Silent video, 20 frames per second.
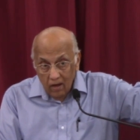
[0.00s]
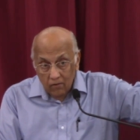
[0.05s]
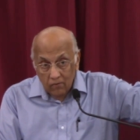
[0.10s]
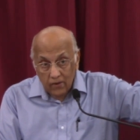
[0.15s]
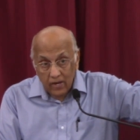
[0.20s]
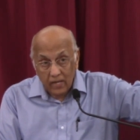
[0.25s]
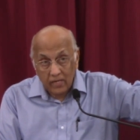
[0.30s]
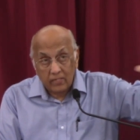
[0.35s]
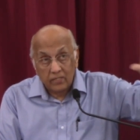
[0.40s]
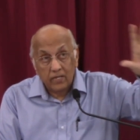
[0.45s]

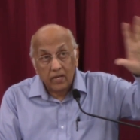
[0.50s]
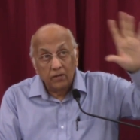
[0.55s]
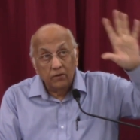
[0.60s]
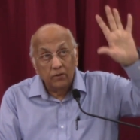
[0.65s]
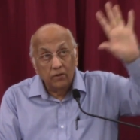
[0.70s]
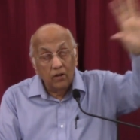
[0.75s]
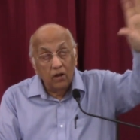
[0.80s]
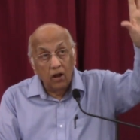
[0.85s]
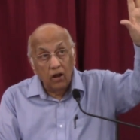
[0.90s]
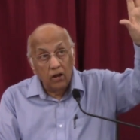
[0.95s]
where he said
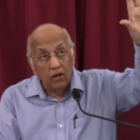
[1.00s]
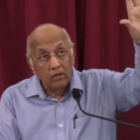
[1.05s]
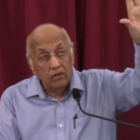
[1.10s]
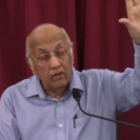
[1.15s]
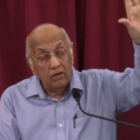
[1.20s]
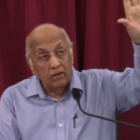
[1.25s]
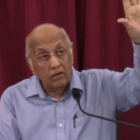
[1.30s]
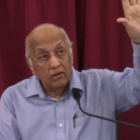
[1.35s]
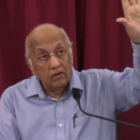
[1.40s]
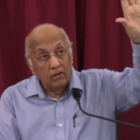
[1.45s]
to
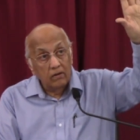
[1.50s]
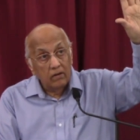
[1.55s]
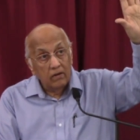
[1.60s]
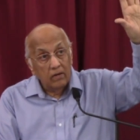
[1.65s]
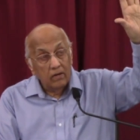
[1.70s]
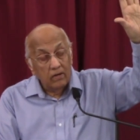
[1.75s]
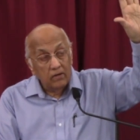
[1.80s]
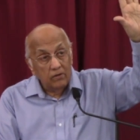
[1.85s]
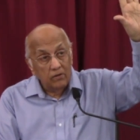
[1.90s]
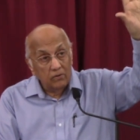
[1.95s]
God,
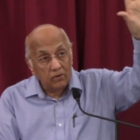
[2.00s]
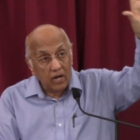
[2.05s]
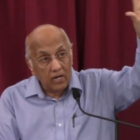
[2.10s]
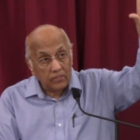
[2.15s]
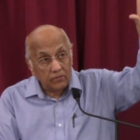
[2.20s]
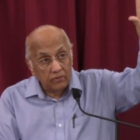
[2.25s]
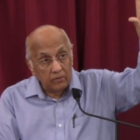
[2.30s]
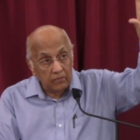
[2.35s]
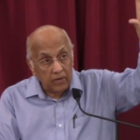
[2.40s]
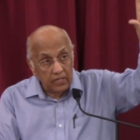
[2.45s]
You
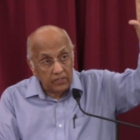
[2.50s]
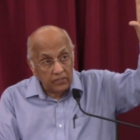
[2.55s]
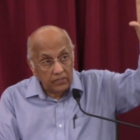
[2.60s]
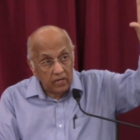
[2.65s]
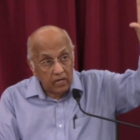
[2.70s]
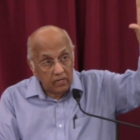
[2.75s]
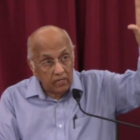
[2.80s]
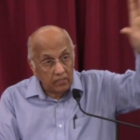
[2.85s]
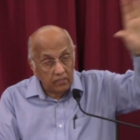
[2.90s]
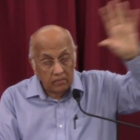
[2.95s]
ask for my
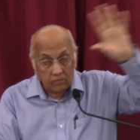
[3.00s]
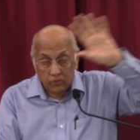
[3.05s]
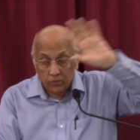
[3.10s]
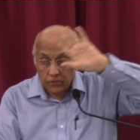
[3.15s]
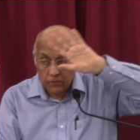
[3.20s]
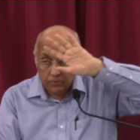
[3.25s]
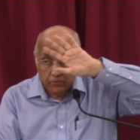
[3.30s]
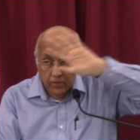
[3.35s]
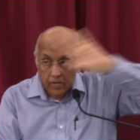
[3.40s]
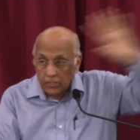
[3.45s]
son, it's the
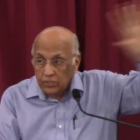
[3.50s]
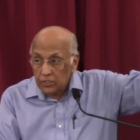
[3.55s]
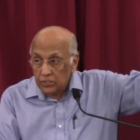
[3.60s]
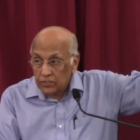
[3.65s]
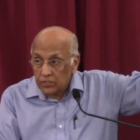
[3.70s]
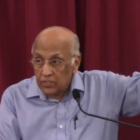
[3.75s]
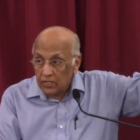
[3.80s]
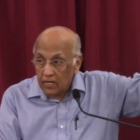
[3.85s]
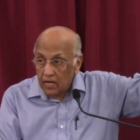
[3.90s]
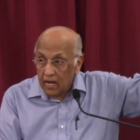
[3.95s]
most
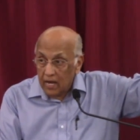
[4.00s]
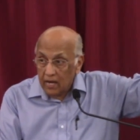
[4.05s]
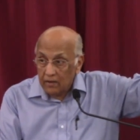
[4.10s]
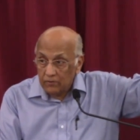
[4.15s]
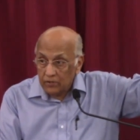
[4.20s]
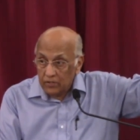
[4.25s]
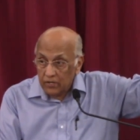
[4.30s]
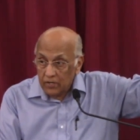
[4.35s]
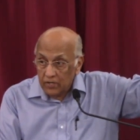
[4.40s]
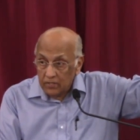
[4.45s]
precious thing I have
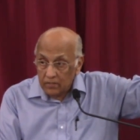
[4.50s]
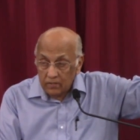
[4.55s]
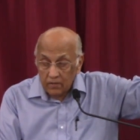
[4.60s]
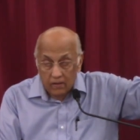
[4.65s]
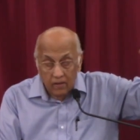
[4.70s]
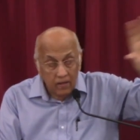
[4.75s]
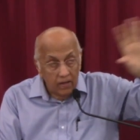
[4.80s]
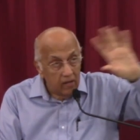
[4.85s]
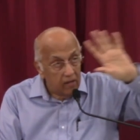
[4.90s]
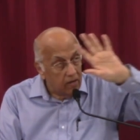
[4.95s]
on
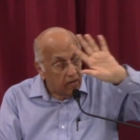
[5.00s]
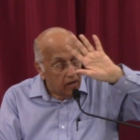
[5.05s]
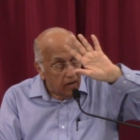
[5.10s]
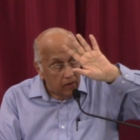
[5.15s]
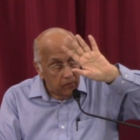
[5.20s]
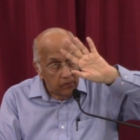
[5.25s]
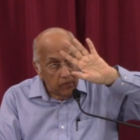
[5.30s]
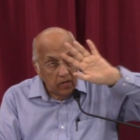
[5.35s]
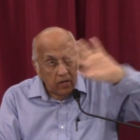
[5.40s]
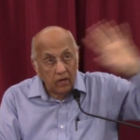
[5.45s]
earth.
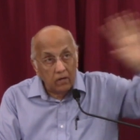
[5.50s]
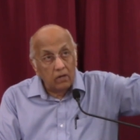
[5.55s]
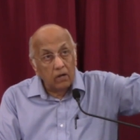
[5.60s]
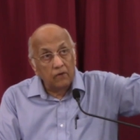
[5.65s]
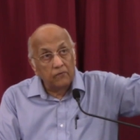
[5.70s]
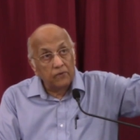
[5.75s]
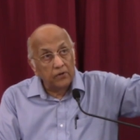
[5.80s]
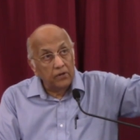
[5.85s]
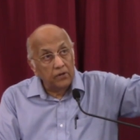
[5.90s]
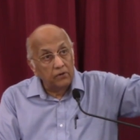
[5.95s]
I will not
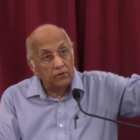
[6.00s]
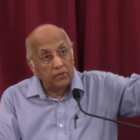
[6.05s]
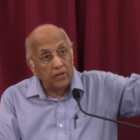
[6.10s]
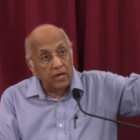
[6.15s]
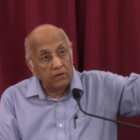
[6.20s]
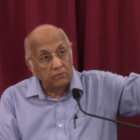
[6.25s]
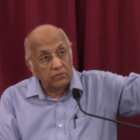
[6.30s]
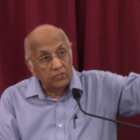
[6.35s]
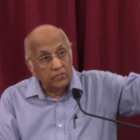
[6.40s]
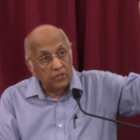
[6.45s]
offer to you
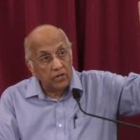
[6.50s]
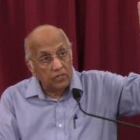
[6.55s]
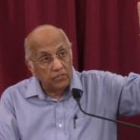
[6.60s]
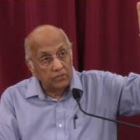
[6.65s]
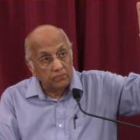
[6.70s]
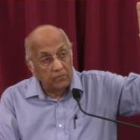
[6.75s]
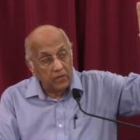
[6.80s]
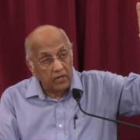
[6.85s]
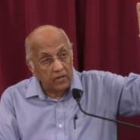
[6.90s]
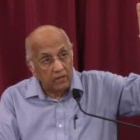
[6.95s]
that which
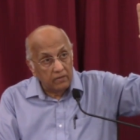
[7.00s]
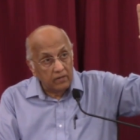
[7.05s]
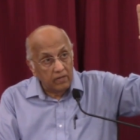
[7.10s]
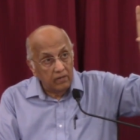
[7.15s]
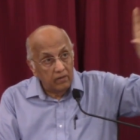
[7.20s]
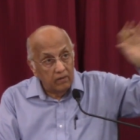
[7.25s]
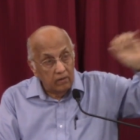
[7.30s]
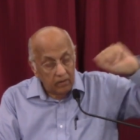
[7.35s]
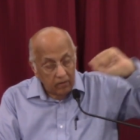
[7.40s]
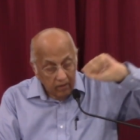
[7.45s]
cost me
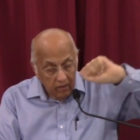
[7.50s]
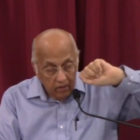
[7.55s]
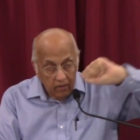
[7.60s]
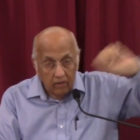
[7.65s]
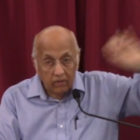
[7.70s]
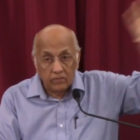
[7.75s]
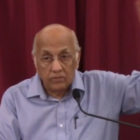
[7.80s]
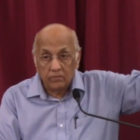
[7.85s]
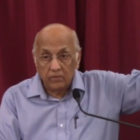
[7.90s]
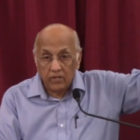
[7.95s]
nothing.
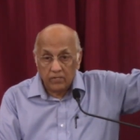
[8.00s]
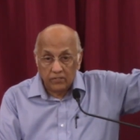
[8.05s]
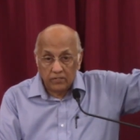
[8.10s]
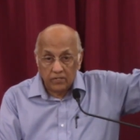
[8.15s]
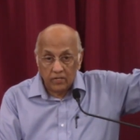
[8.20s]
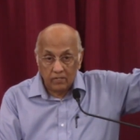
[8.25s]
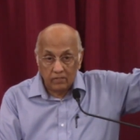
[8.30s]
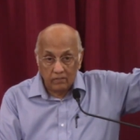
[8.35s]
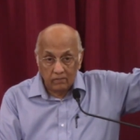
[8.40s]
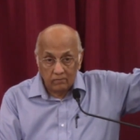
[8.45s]
Here is my
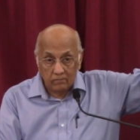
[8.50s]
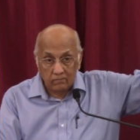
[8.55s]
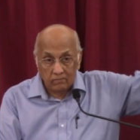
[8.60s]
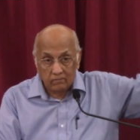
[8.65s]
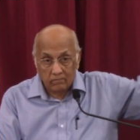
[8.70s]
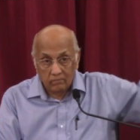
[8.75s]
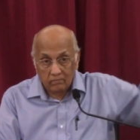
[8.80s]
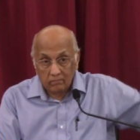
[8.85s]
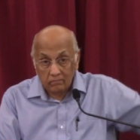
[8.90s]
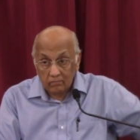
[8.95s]
son.
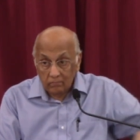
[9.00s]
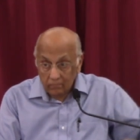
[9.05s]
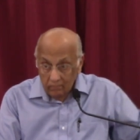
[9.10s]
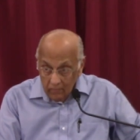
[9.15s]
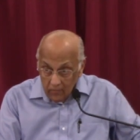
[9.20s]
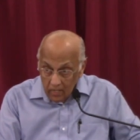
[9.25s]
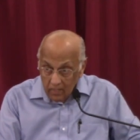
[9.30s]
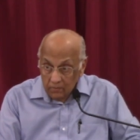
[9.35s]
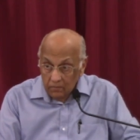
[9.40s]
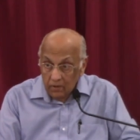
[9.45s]

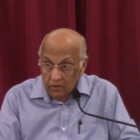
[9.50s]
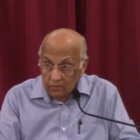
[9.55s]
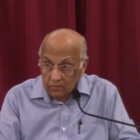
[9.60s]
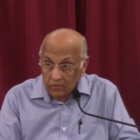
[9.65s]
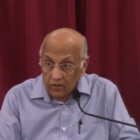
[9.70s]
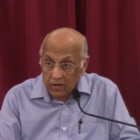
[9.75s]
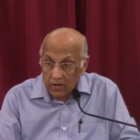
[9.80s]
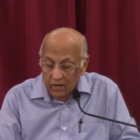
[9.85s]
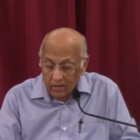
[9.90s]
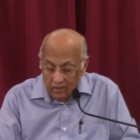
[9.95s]
That's Mount
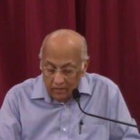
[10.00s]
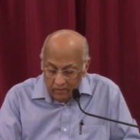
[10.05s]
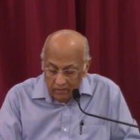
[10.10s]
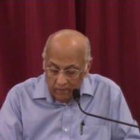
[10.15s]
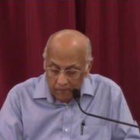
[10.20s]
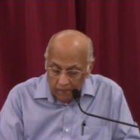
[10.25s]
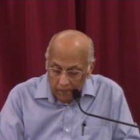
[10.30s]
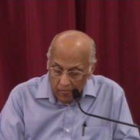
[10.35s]
Moriah.